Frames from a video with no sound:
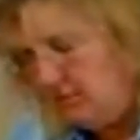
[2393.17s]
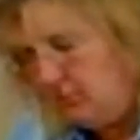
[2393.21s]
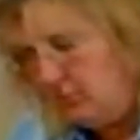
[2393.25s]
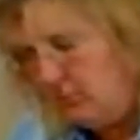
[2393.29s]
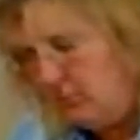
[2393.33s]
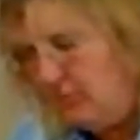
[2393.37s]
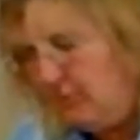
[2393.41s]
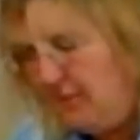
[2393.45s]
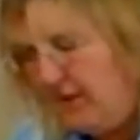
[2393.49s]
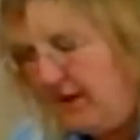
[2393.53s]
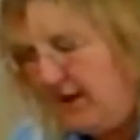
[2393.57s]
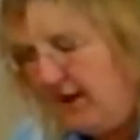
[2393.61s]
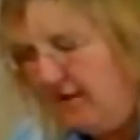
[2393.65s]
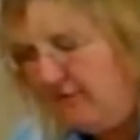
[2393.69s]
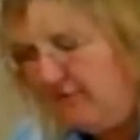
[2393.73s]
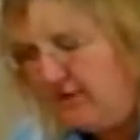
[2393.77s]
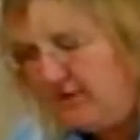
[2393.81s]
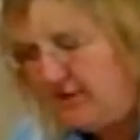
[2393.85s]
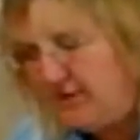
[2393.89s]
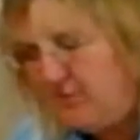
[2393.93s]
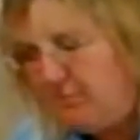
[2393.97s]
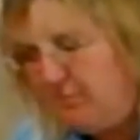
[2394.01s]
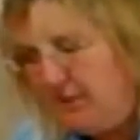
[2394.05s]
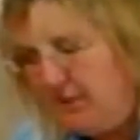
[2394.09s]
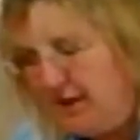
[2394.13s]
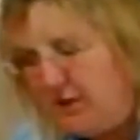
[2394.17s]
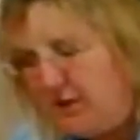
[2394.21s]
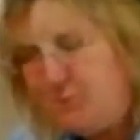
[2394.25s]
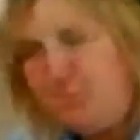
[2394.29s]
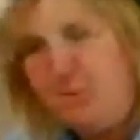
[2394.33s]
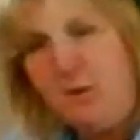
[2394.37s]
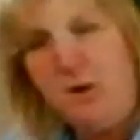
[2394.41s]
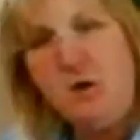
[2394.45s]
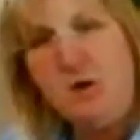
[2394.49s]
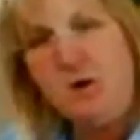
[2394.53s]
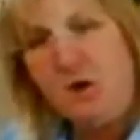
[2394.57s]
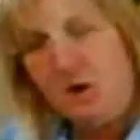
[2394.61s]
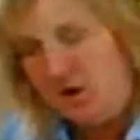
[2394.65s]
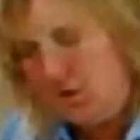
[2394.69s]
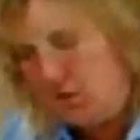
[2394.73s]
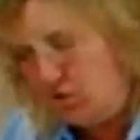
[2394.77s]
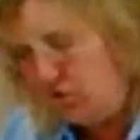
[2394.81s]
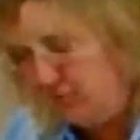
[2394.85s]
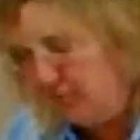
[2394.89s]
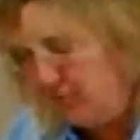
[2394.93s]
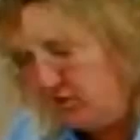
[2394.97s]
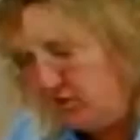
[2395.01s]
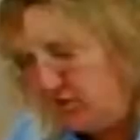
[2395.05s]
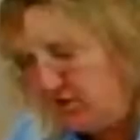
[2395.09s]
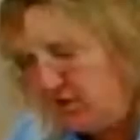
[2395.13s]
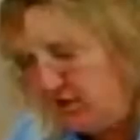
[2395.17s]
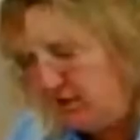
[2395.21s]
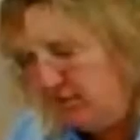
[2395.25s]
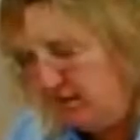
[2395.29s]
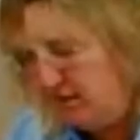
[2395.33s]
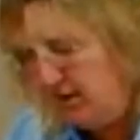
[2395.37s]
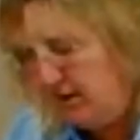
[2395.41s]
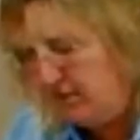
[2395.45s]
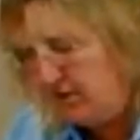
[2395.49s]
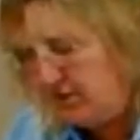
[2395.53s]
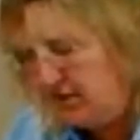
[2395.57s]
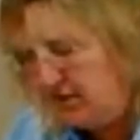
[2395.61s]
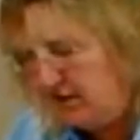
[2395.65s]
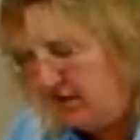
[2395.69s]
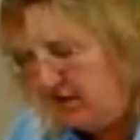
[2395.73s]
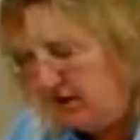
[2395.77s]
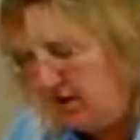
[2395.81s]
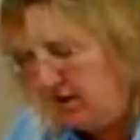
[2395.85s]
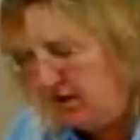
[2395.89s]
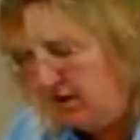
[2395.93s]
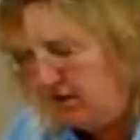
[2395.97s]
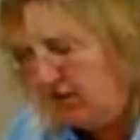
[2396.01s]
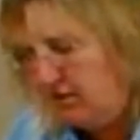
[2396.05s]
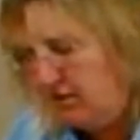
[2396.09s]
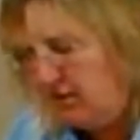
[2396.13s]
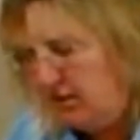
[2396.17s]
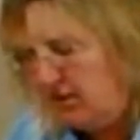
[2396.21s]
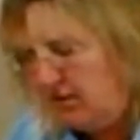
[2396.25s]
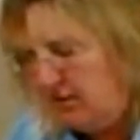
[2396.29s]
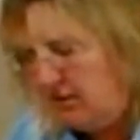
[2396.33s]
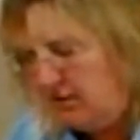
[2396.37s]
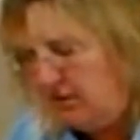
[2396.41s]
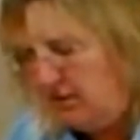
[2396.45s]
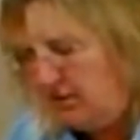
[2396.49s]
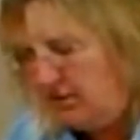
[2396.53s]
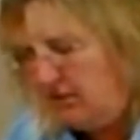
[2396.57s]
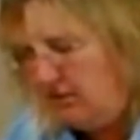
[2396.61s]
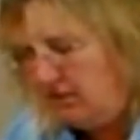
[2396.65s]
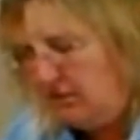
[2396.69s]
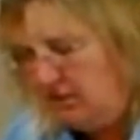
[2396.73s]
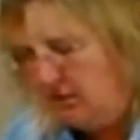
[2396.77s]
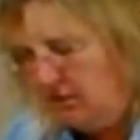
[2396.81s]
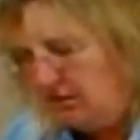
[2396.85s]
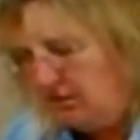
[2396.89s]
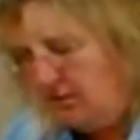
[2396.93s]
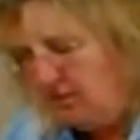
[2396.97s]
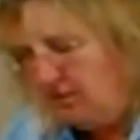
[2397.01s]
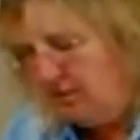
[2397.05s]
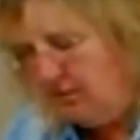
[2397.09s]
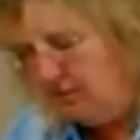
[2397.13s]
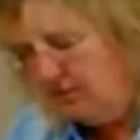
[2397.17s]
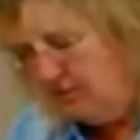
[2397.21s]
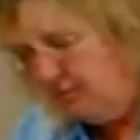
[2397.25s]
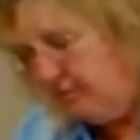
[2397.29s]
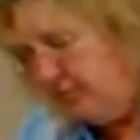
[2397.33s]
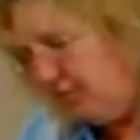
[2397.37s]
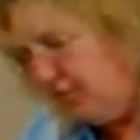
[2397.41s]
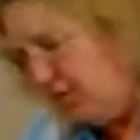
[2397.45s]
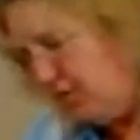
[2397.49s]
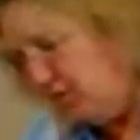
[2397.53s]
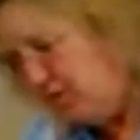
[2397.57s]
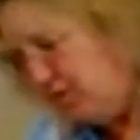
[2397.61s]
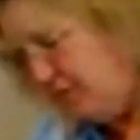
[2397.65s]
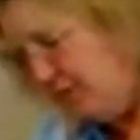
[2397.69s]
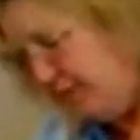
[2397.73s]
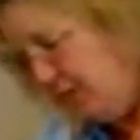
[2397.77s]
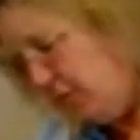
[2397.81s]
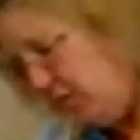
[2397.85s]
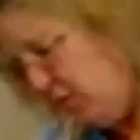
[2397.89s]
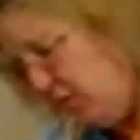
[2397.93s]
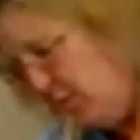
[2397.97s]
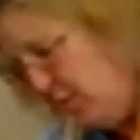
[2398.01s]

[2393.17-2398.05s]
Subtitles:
We've been having some baseball controversy around here. For those of you